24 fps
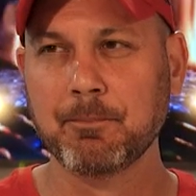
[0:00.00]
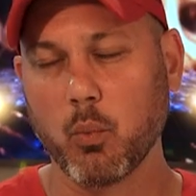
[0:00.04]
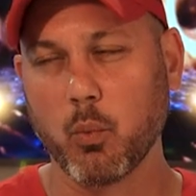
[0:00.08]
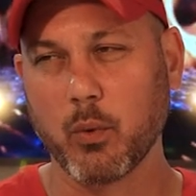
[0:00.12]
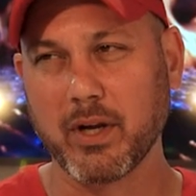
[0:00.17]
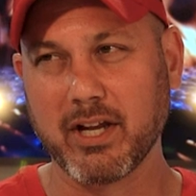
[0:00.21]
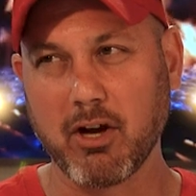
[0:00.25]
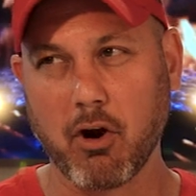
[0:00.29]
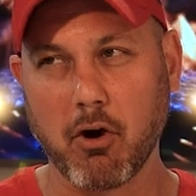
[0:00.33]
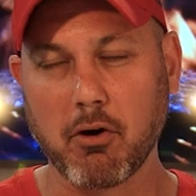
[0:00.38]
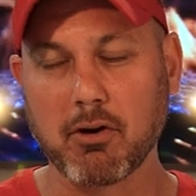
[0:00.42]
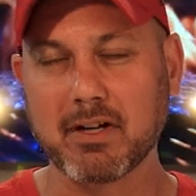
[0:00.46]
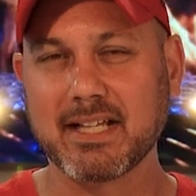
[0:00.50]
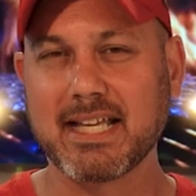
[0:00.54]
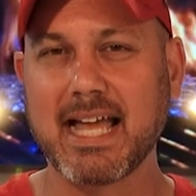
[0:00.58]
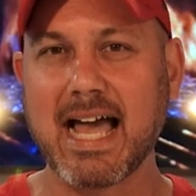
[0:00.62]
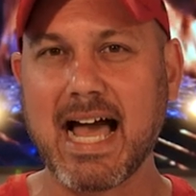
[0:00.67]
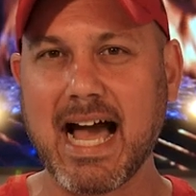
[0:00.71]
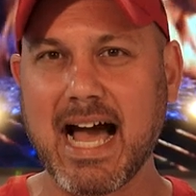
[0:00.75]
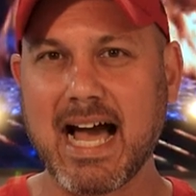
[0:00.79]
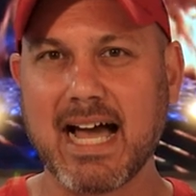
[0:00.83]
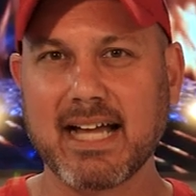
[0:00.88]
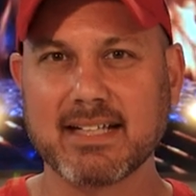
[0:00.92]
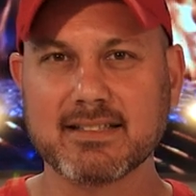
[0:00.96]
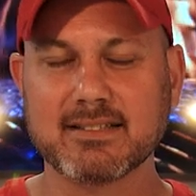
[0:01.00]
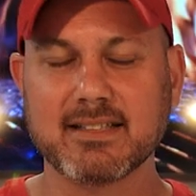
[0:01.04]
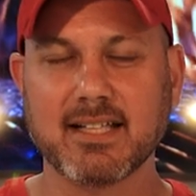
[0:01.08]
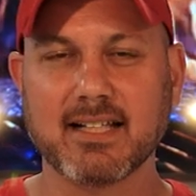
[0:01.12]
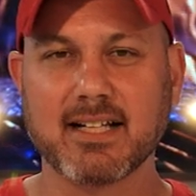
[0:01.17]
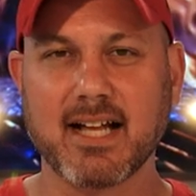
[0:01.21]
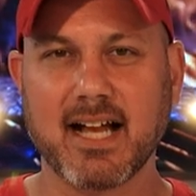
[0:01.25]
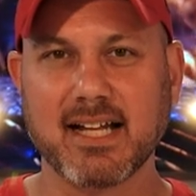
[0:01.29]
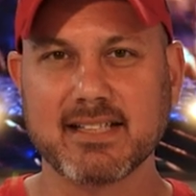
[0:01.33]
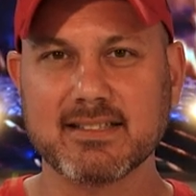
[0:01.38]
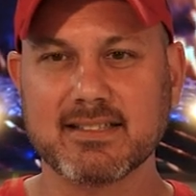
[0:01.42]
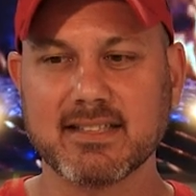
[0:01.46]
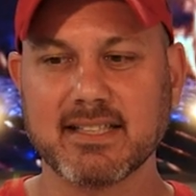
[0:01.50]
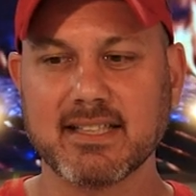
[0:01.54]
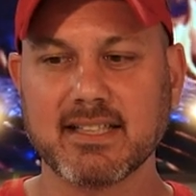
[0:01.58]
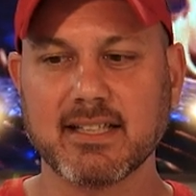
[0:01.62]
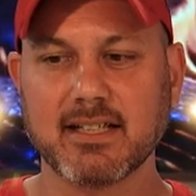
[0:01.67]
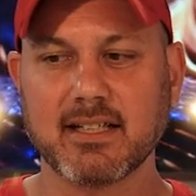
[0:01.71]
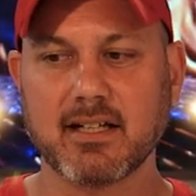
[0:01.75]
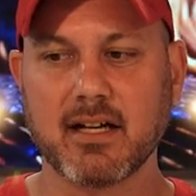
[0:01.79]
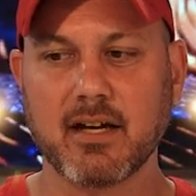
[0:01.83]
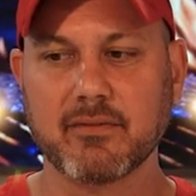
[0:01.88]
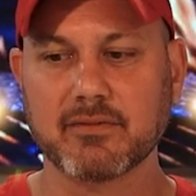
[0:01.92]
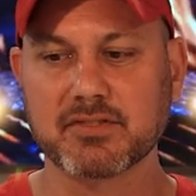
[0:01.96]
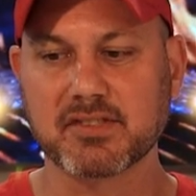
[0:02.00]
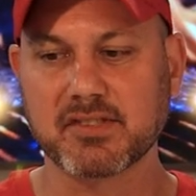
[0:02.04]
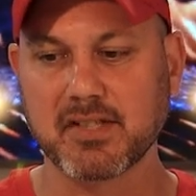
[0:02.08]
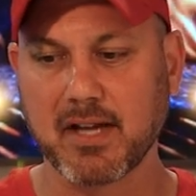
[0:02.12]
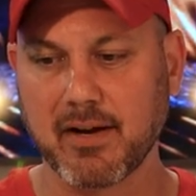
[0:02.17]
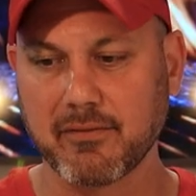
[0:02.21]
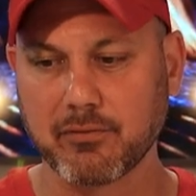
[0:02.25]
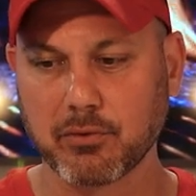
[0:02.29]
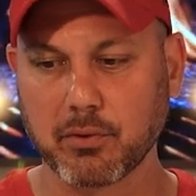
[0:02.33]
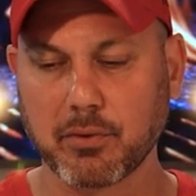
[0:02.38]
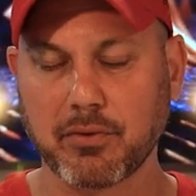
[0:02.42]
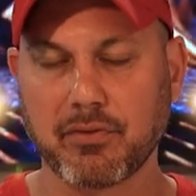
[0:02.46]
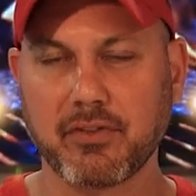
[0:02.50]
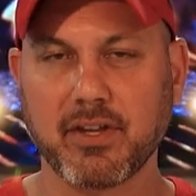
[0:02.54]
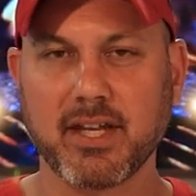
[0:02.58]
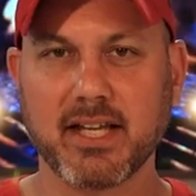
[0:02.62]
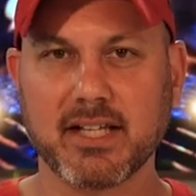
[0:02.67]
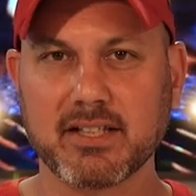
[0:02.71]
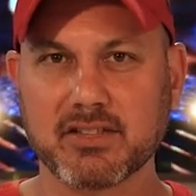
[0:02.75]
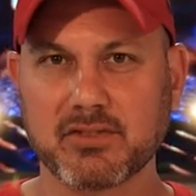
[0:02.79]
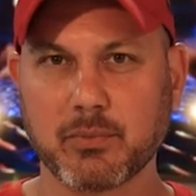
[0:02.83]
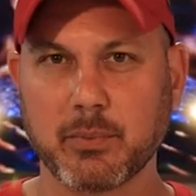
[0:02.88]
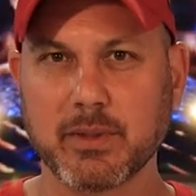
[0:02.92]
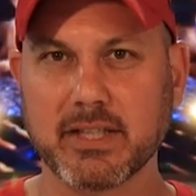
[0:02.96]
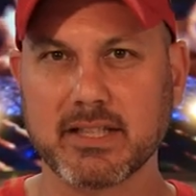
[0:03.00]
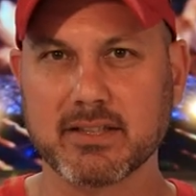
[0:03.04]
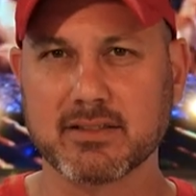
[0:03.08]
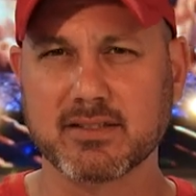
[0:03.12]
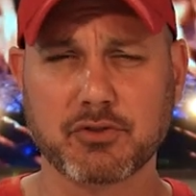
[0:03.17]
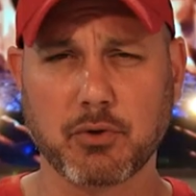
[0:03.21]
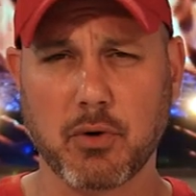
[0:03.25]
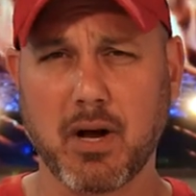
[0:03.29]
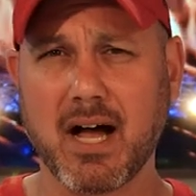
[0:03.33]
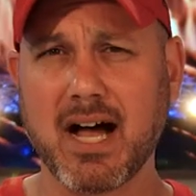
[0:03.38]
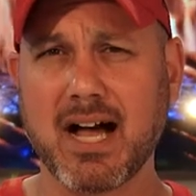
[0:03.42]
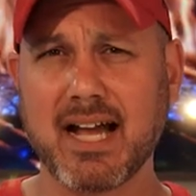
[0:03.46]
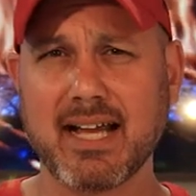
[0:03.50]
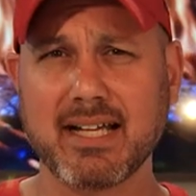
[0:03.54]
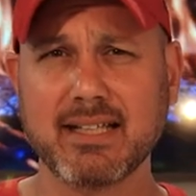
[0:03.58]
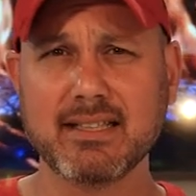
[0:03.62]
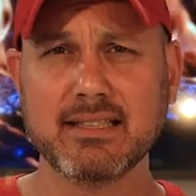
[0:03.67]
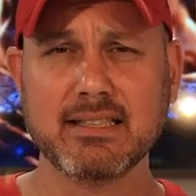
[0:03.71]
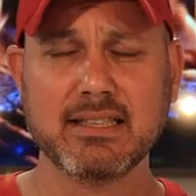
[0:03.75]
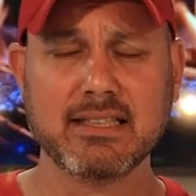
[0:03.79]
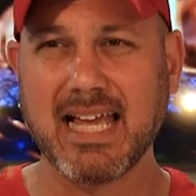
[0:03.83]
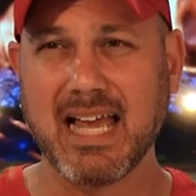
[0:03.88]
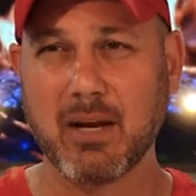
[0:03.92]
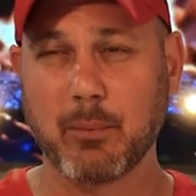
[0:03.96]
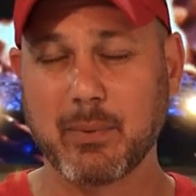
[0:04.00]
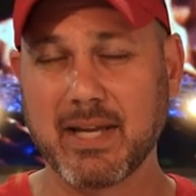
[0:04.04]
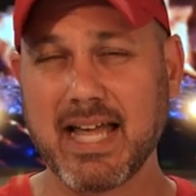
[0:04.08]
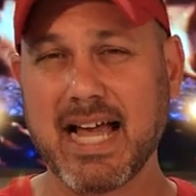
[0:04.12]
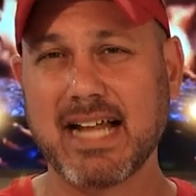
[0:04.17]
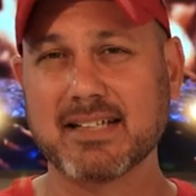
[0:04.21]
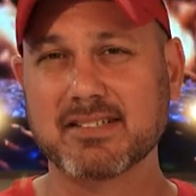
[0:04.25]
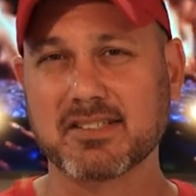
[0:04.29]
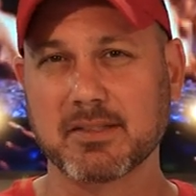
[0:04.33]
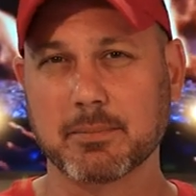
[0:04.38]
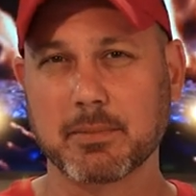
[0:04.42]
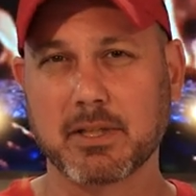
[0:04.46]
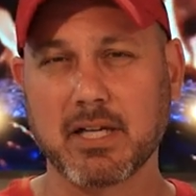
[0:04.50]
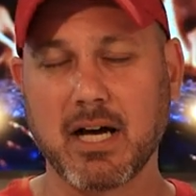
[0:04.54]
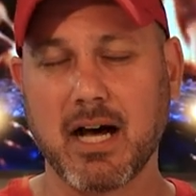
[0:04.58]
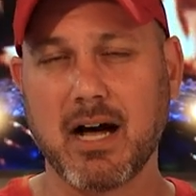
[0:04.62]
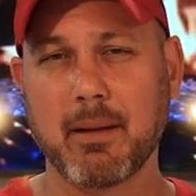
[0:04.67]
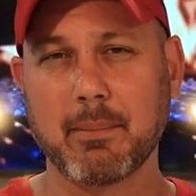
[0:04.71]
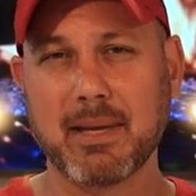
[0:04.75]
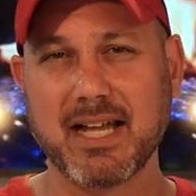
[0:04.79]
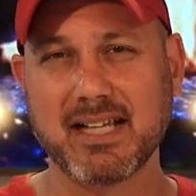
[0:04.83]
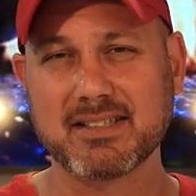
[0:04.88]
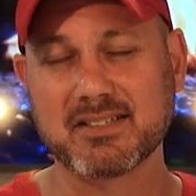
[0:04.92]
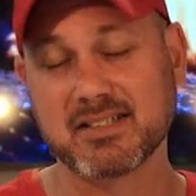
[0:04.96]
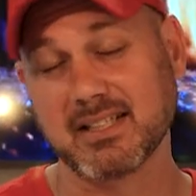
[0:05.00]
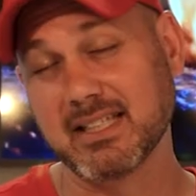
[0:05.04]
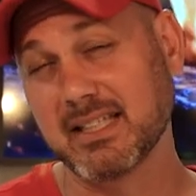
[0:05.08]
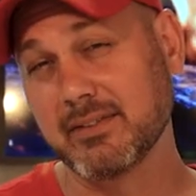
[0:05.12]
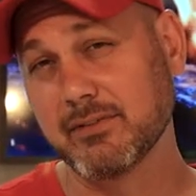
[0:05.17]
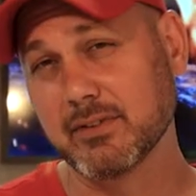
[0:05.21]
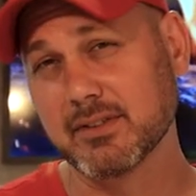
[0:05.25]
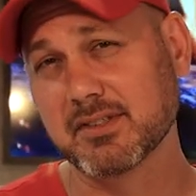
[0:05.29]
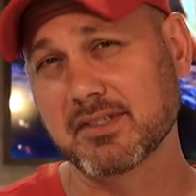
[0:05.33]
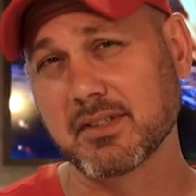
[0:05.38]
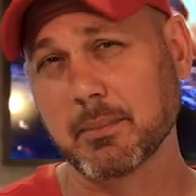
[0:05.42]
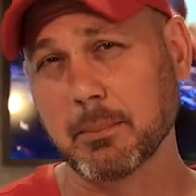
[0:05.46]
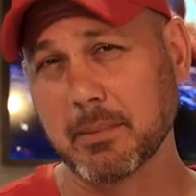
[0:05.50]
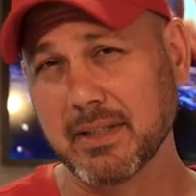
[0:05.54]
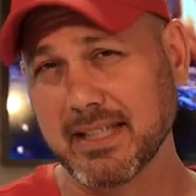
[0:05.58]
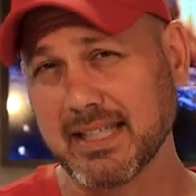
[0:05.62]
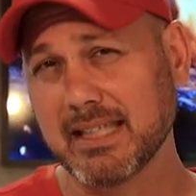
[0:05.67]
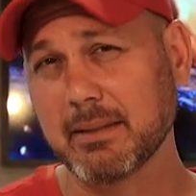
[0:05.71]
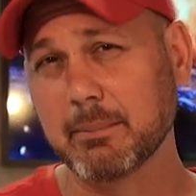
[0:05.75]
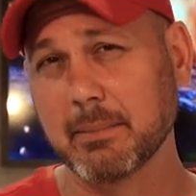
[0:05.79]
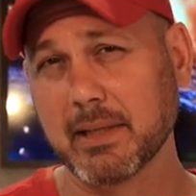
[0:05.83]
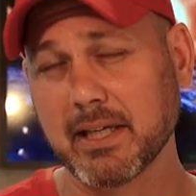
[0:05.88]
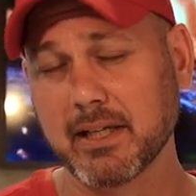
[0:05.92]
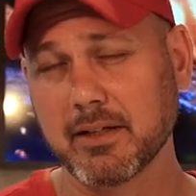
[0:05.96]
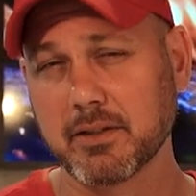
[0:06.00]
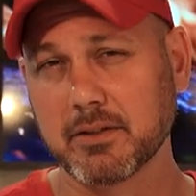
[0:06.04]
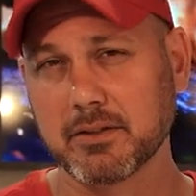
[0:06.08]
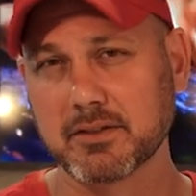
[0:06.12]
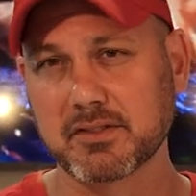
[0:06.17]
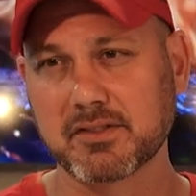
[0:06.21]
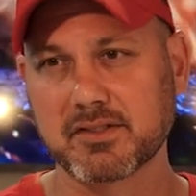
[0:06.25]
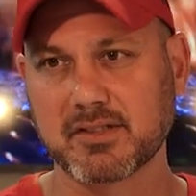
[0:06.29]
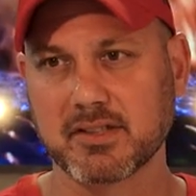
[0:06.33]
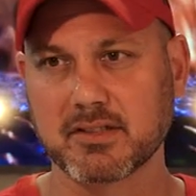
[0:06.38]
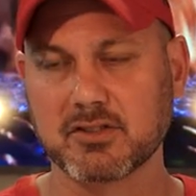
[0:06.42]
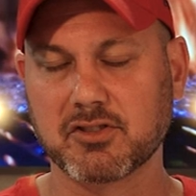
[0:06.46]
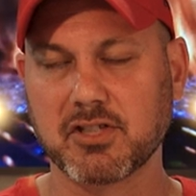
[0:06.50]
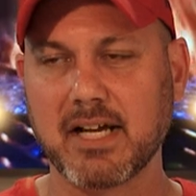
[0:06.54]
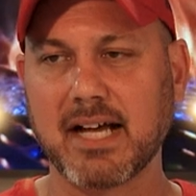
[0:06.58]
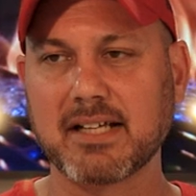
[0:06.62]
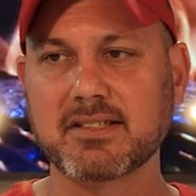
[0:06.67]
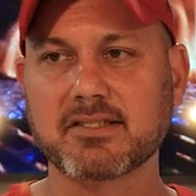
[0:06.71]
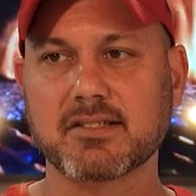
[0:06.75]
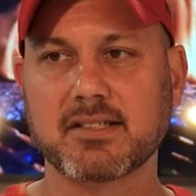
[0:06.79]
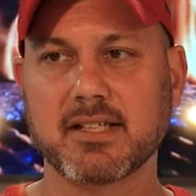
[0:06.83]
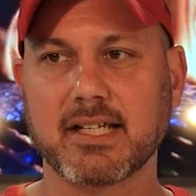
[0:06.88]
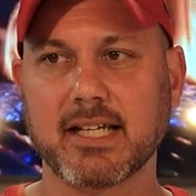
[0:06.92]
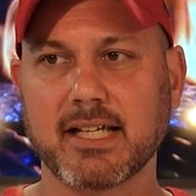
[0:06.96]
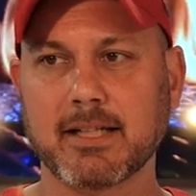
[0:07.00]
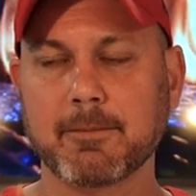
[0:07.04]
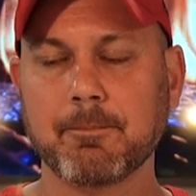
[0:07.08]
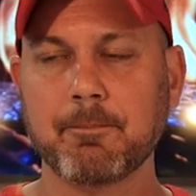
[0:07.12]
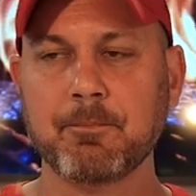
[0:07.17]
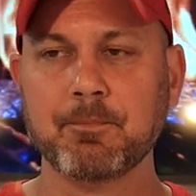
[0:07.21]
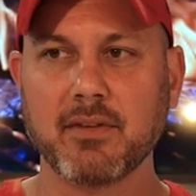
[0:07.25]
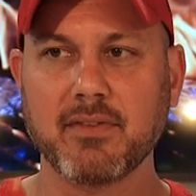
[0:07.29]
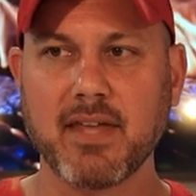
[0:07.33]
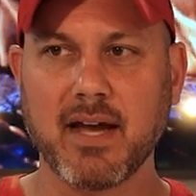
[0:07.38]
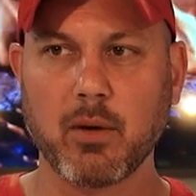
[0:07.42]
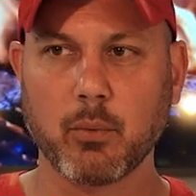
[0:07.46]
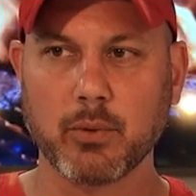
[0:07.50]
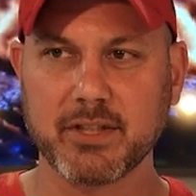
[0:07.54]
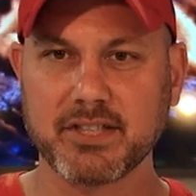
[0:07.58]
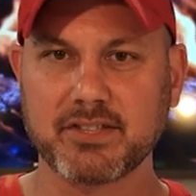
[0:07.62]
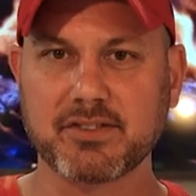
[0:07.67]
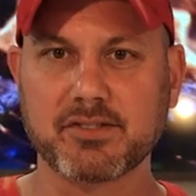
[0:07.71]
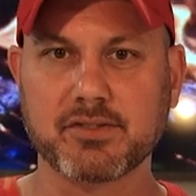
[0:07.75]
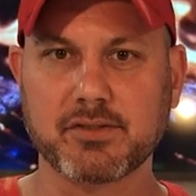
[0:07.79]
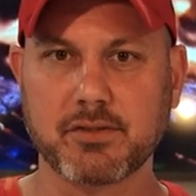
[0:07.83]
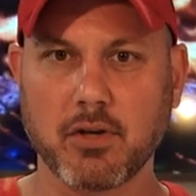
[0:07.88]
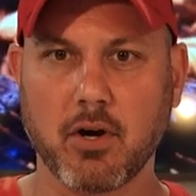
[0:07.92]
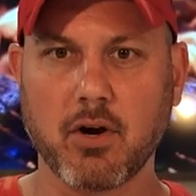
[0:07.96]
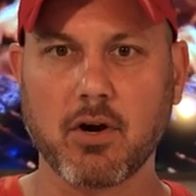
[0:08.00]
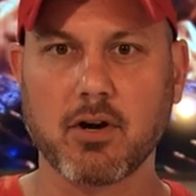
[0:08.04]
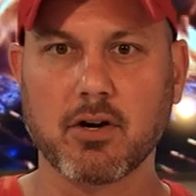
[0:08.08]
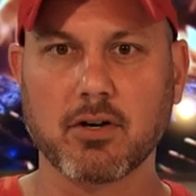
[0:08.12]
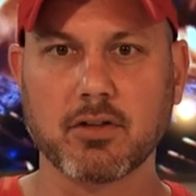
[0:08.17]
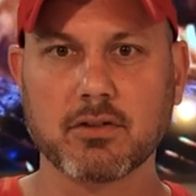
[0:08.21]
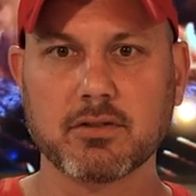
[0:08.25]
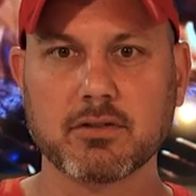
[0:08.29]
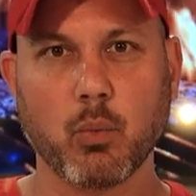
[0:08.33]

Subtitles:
We already had an idea of several things we could try, and we had some comments and even some emails suggesting that we start